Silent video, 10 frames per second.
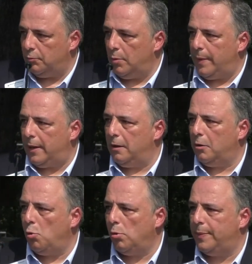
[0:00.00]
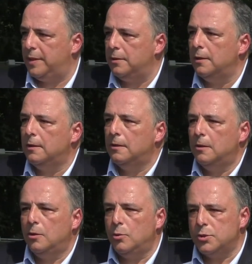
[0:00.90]
Rebecca Corbin,
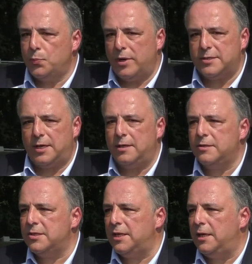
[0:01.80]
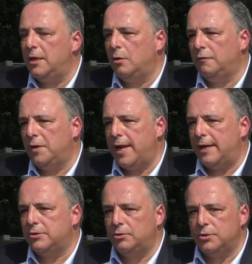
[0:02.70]
who is president and CEO of the
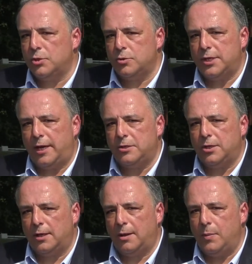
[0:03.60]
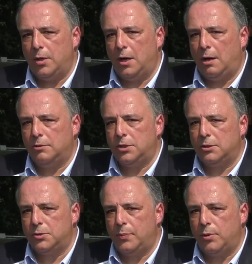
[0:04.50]
National Association of Community College
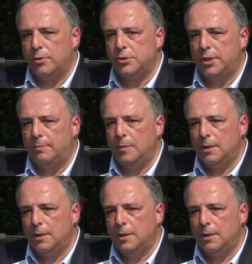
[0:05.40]
Entrepreneurship.